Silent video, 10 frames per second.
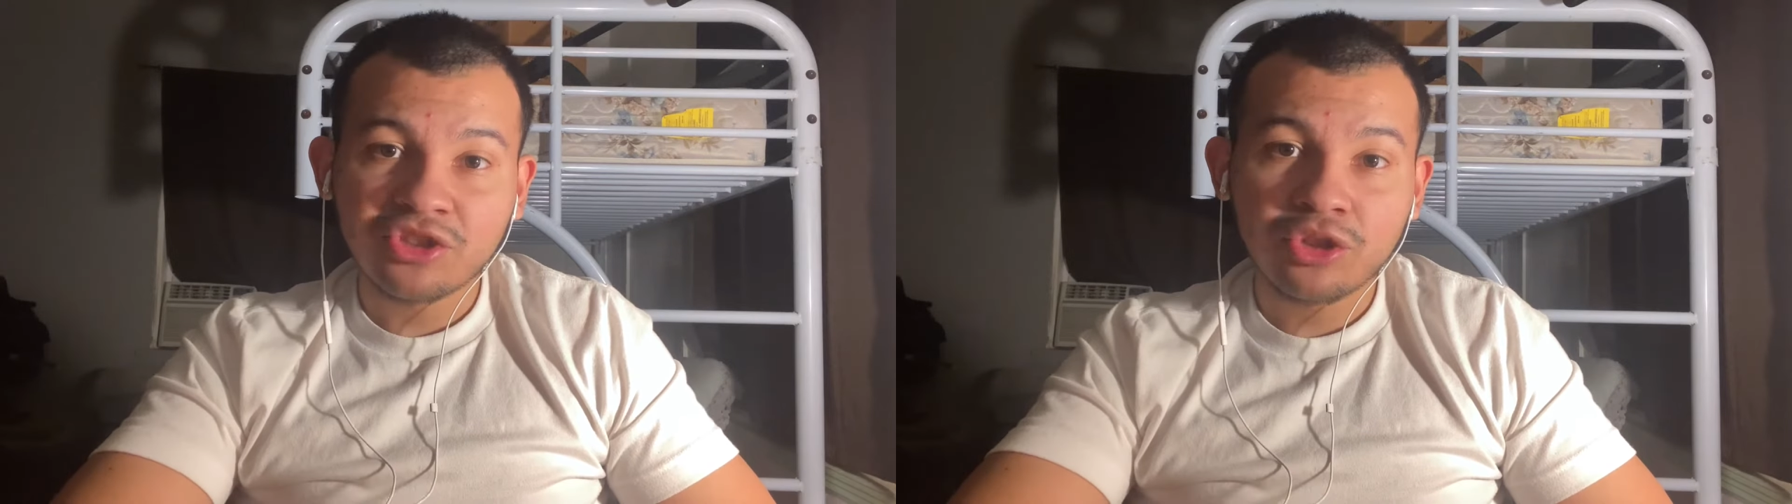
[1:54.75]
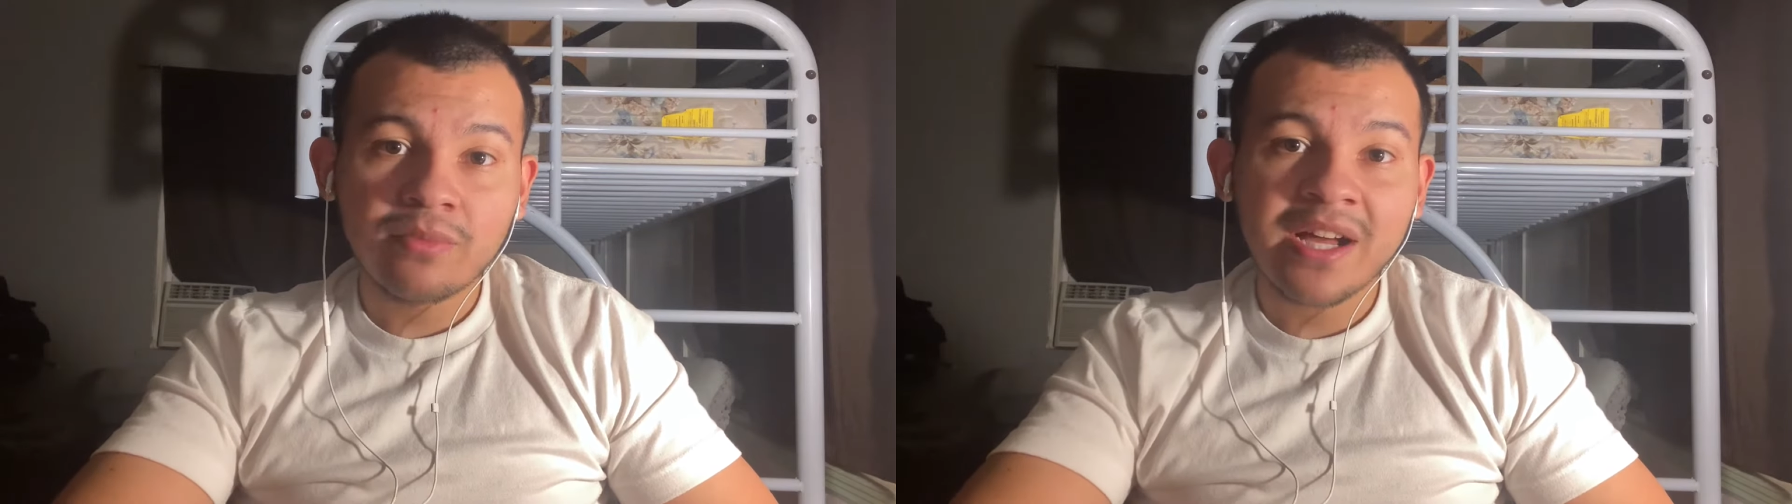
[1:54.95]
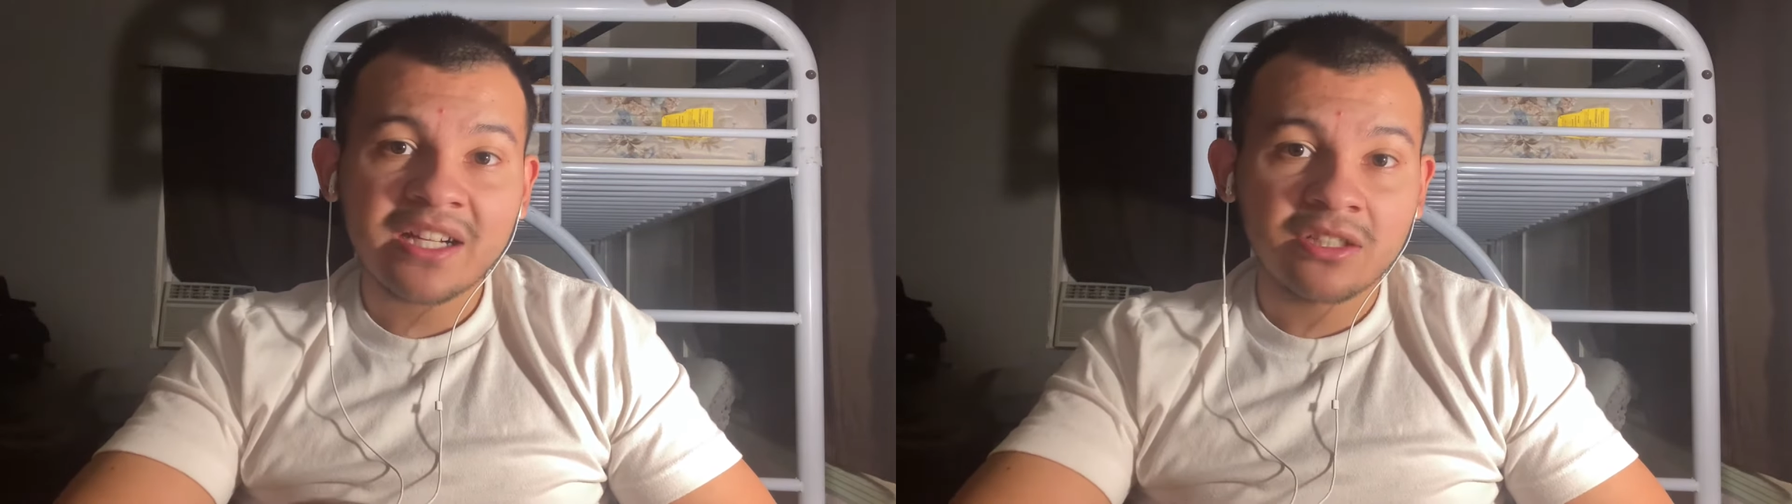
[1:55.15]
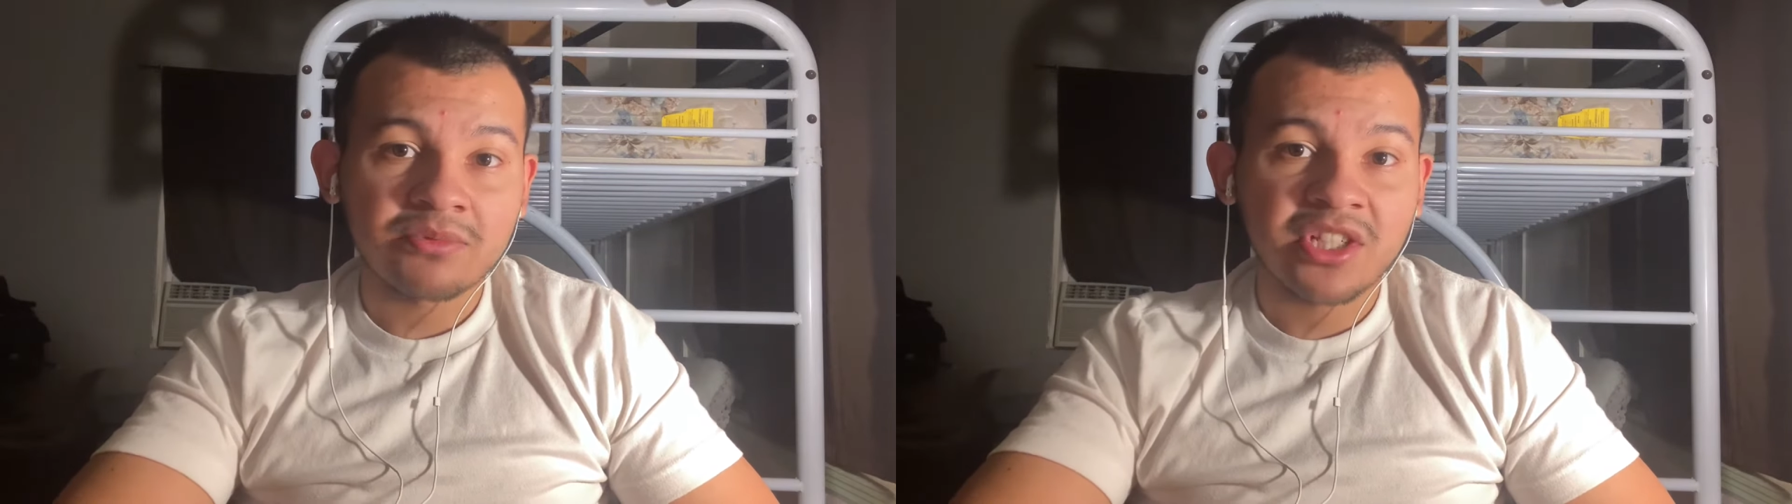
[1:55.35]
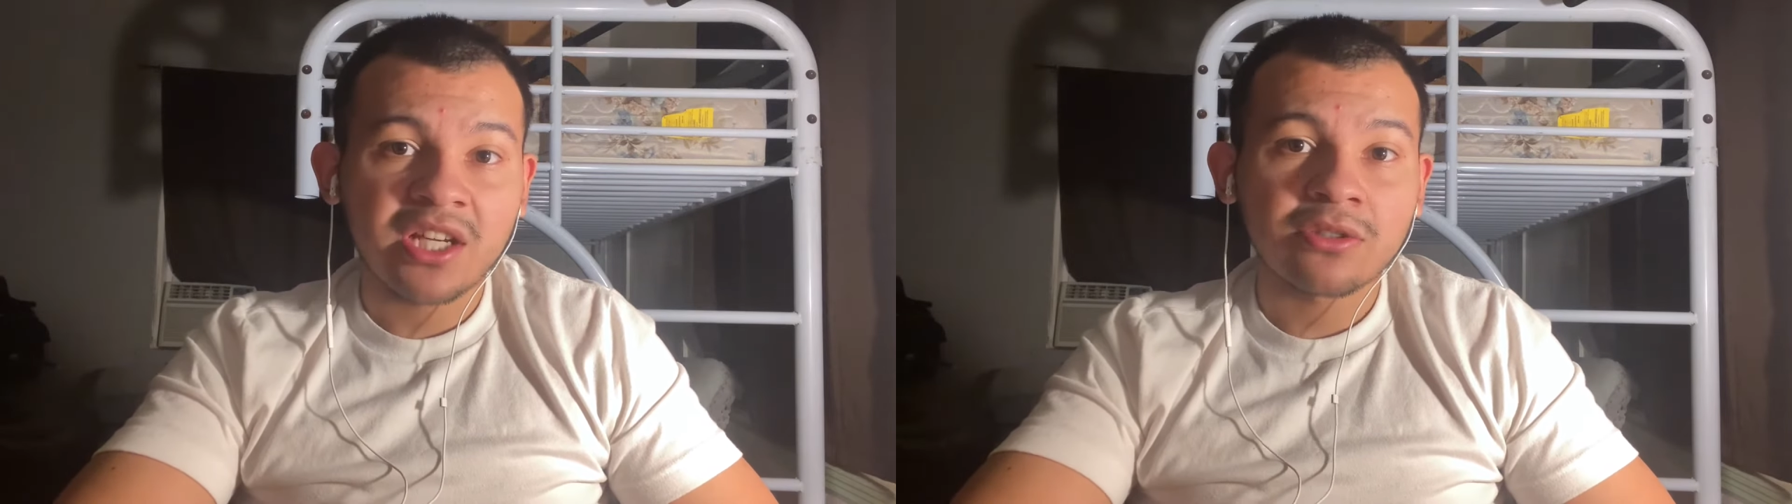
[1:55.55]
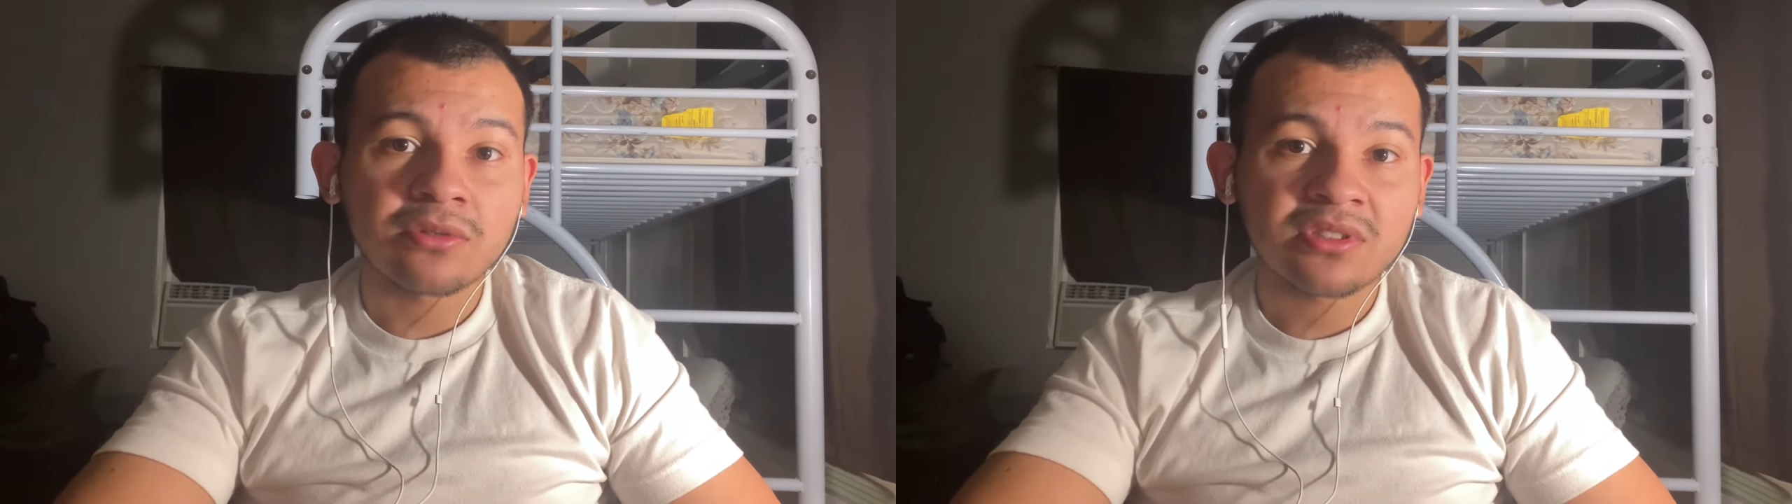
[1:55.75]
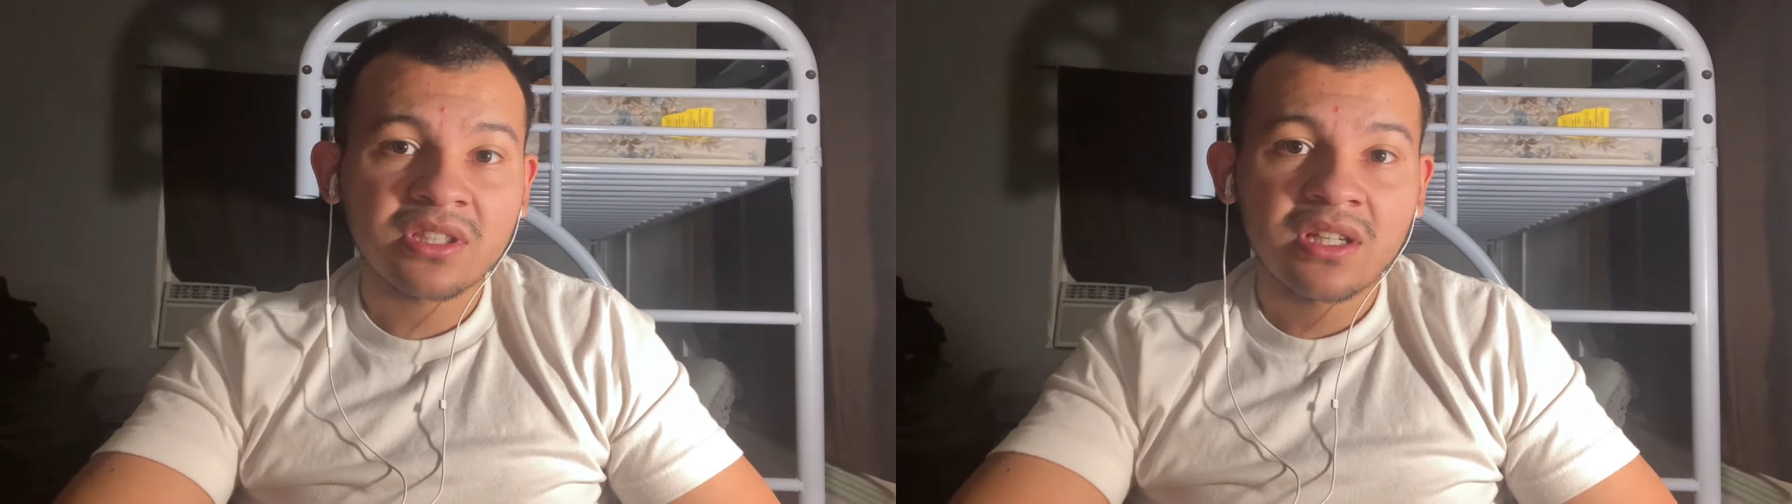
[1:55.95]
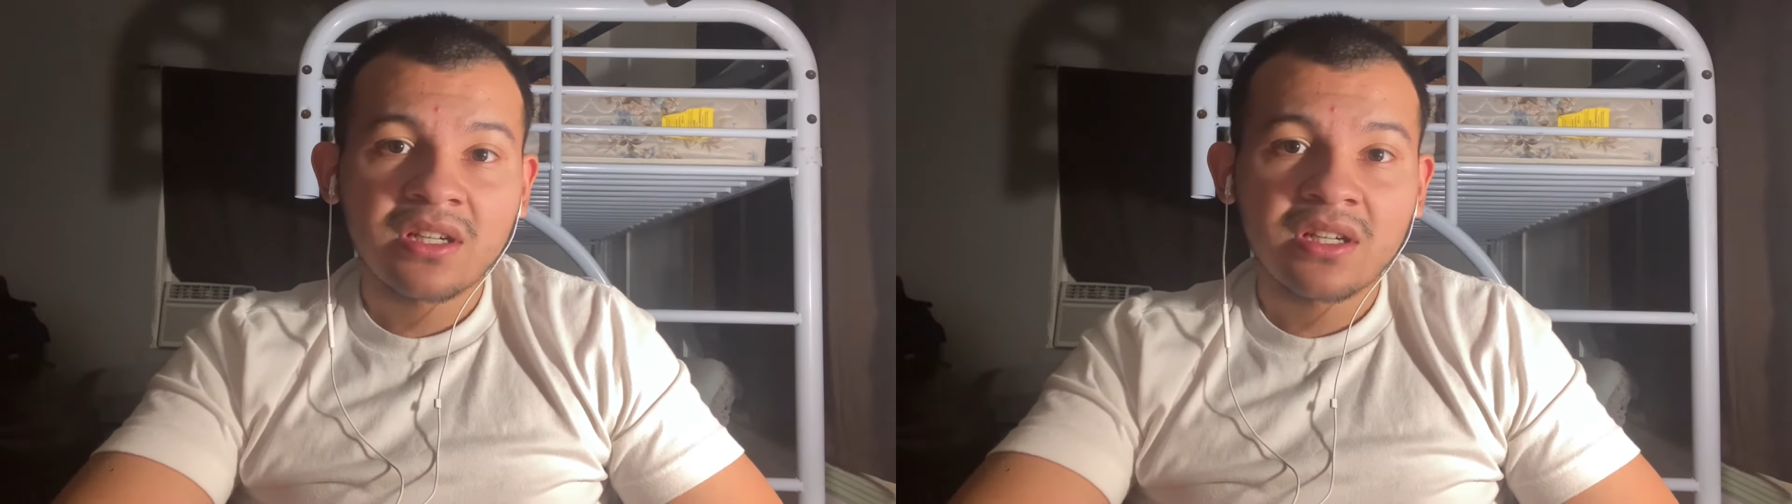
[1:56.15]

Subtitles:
two backup channels,